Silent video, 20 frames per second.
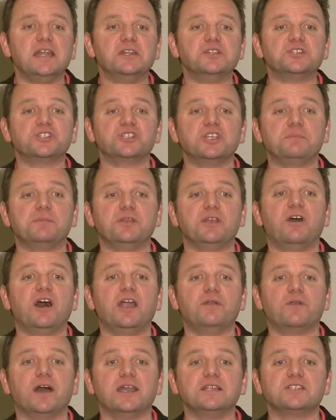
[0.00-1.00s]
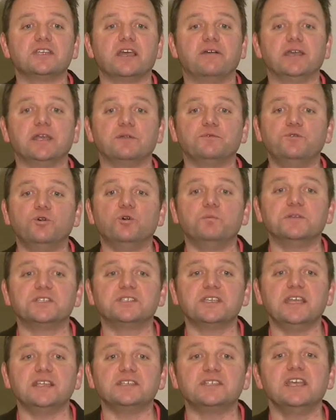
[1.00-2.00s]
and the CPI rate's going at
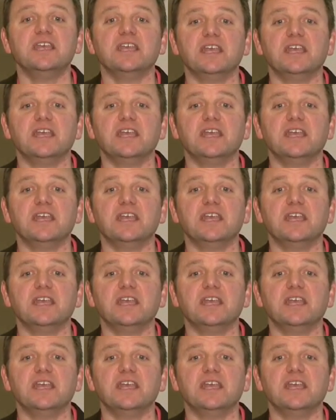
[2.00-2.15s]
4%,